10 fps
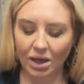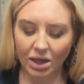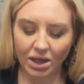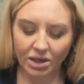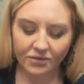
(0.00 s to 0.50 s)

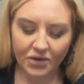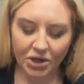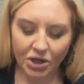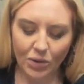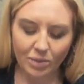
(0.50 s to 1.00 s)
it can
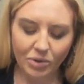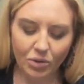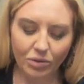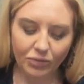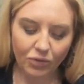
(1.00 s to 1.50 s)
fuck you up
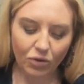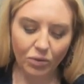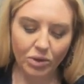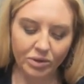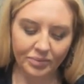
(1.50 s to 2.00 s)
going
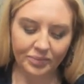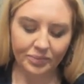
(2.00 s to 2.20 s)
forward.